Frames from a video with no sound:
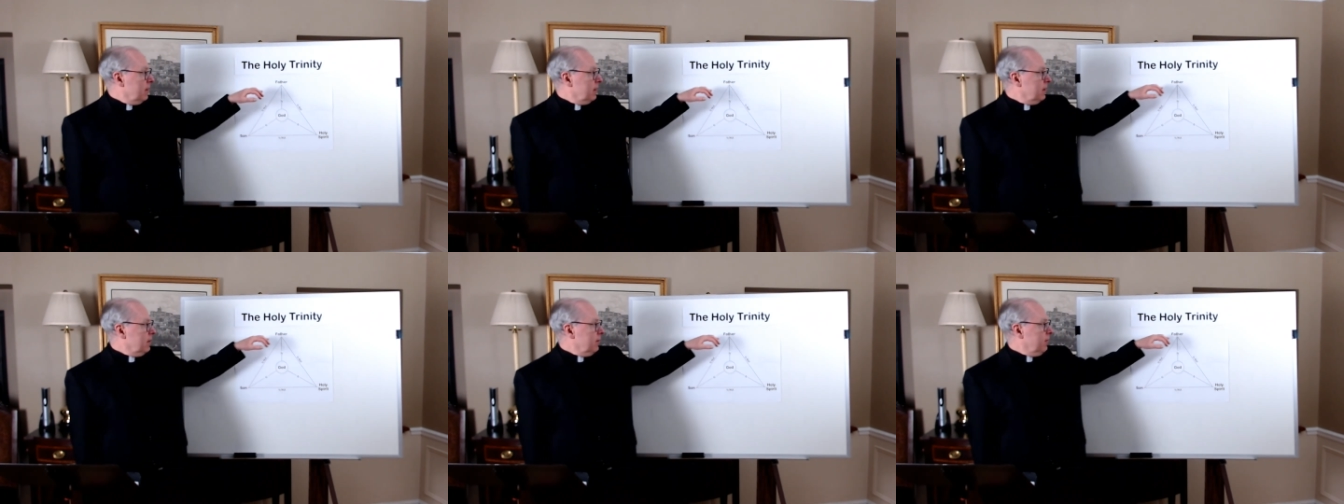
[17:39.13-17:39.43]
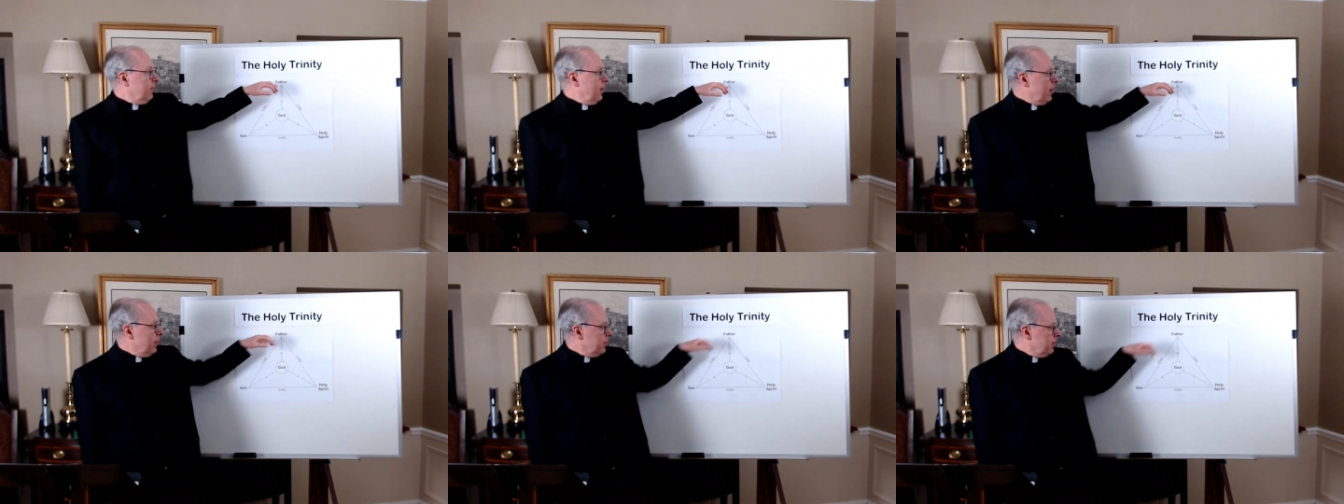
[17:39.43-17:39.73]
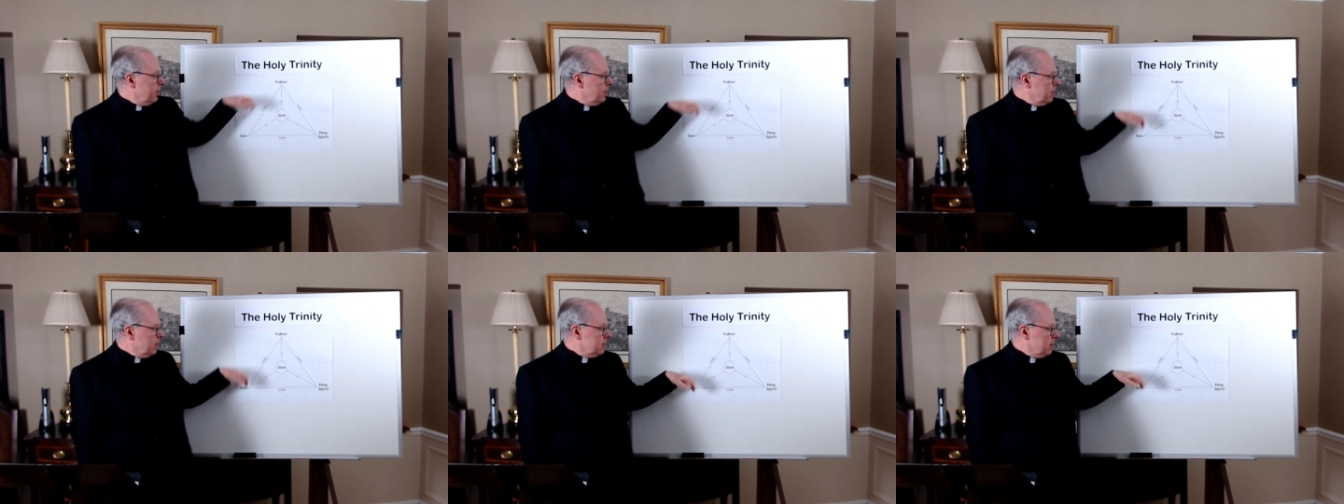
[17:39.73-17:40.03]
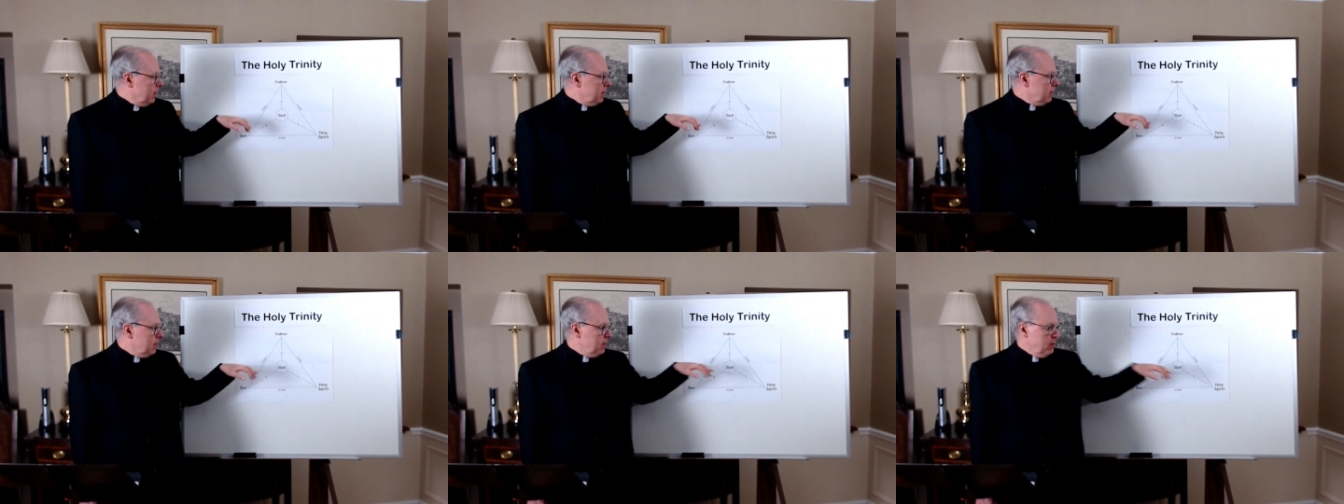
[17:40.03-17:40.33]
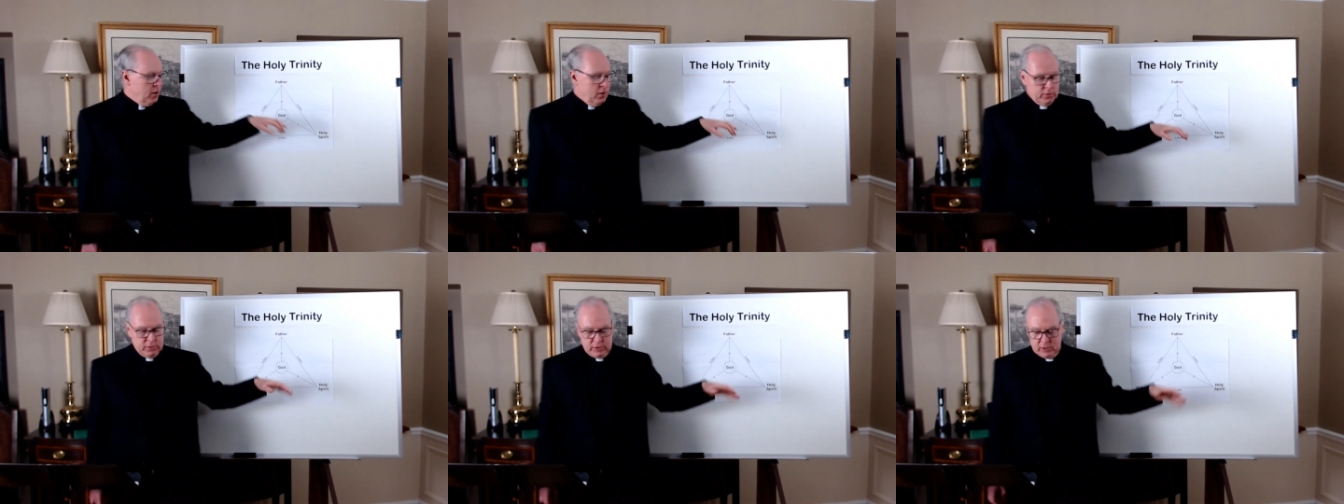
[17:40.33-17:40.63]
The Father, the Son, and the
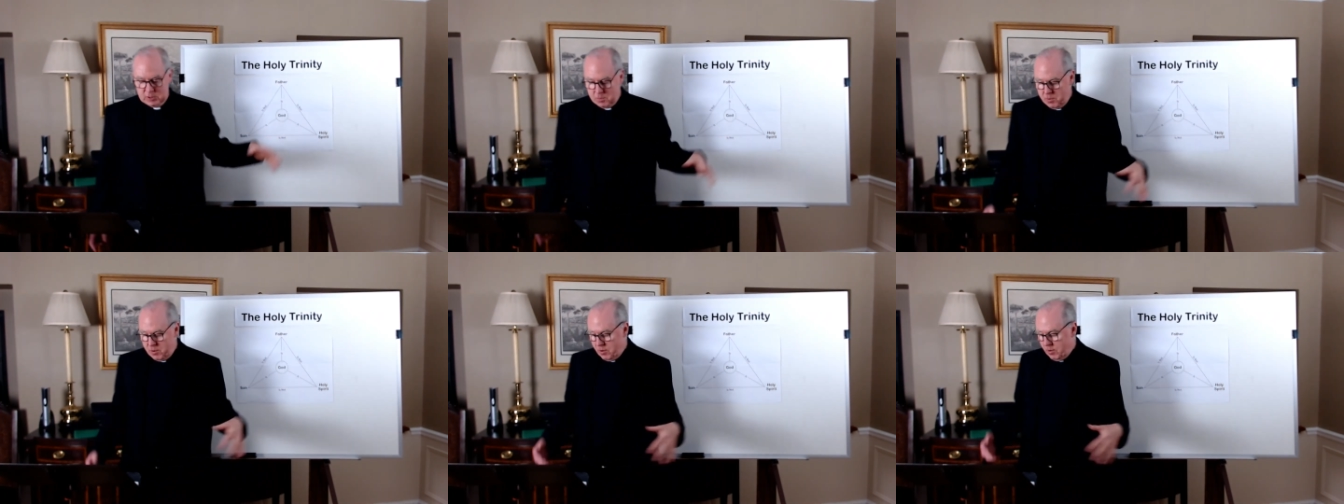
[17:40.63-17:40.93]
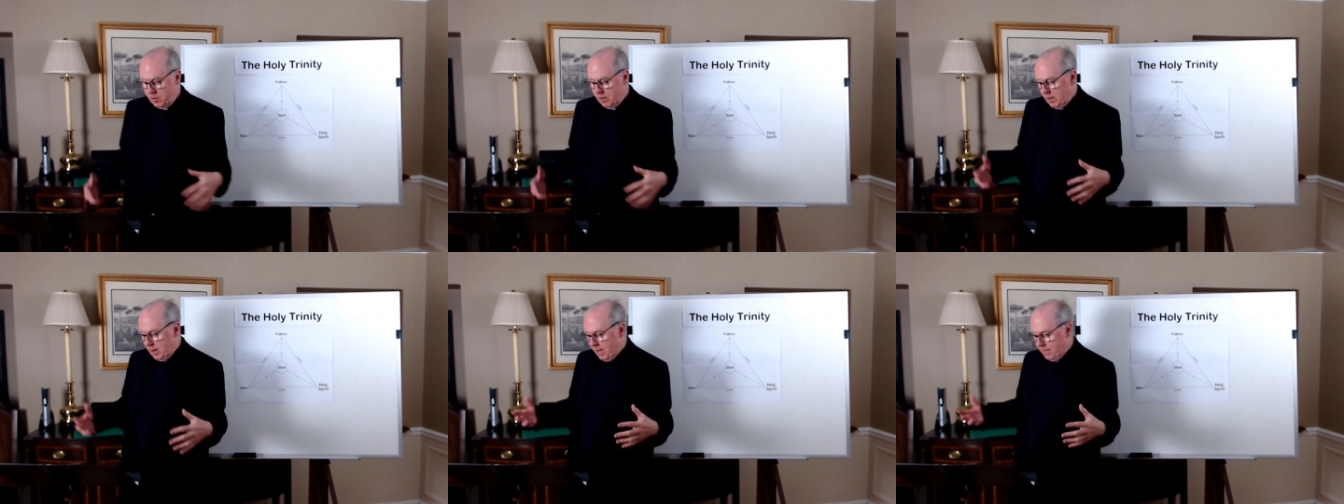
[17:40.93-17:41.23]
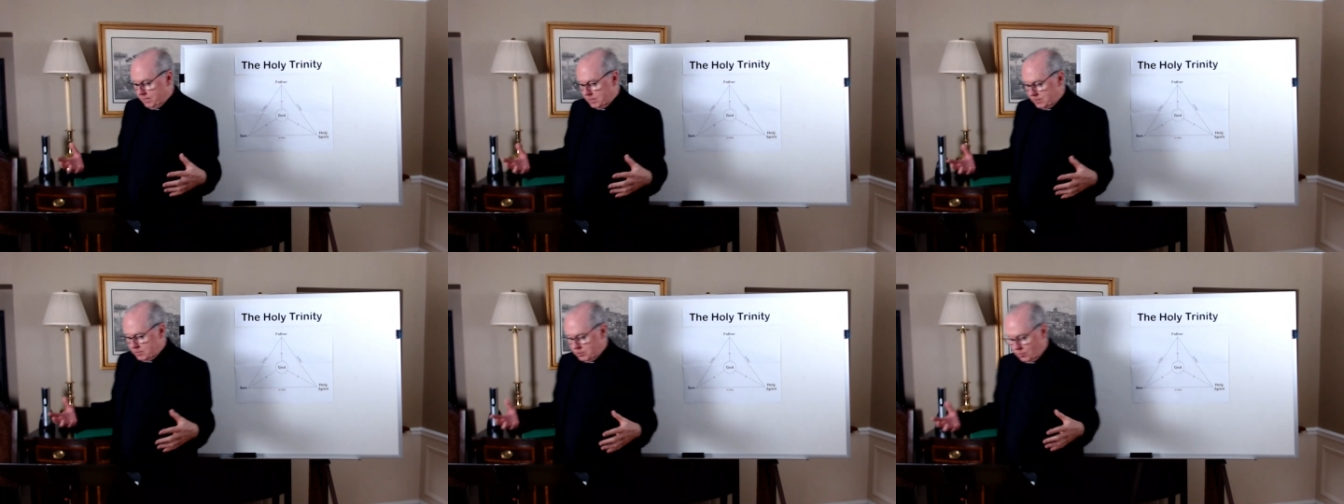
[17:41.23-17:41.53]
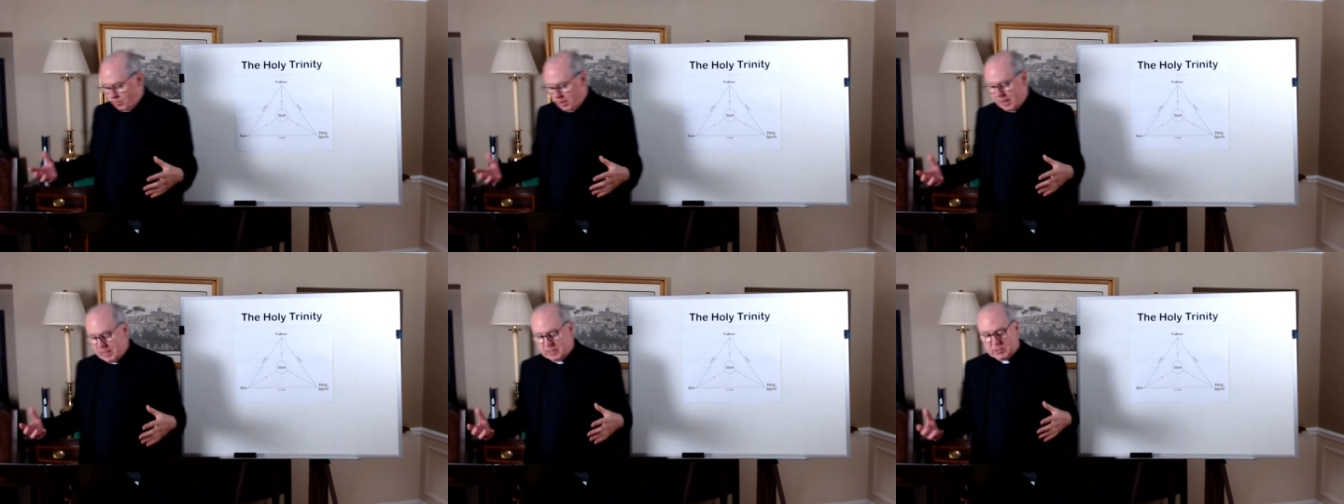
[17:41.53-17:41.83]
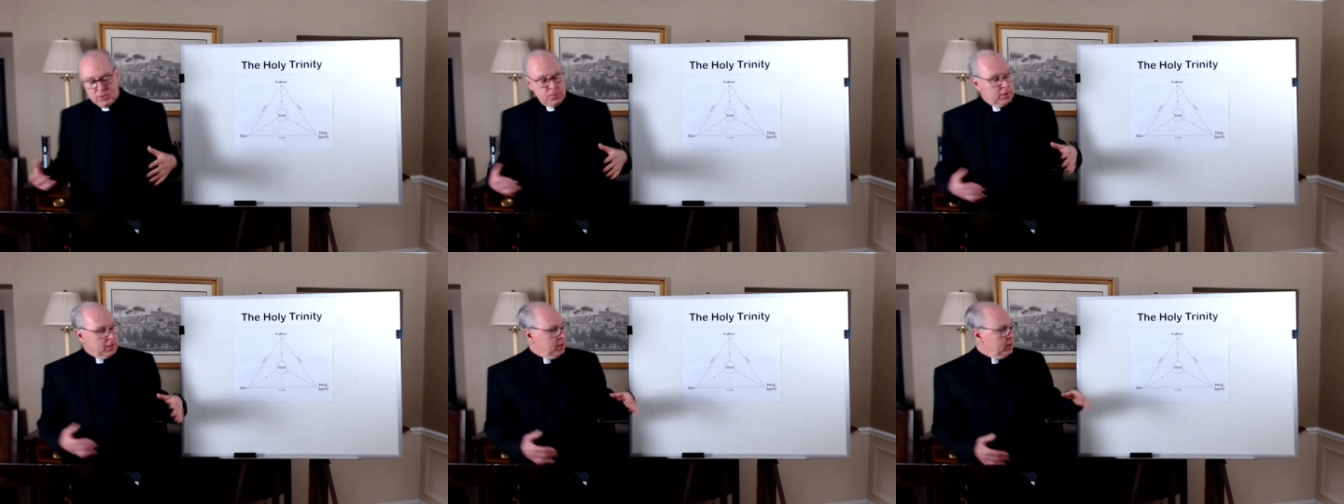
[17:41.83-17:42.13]
Holy Spirit have this
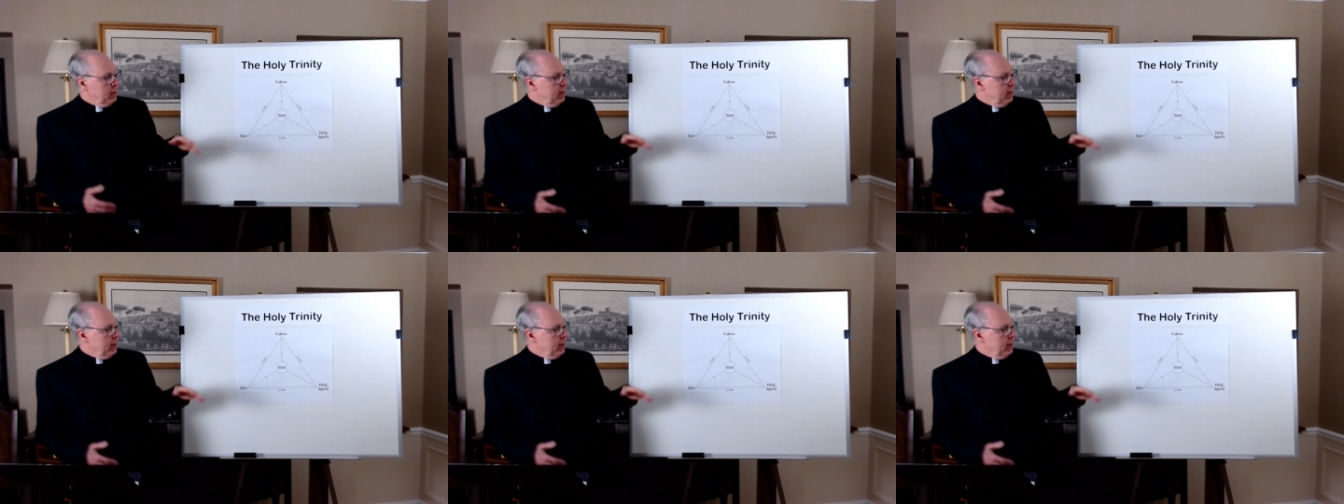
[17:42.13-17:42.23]
arrangement.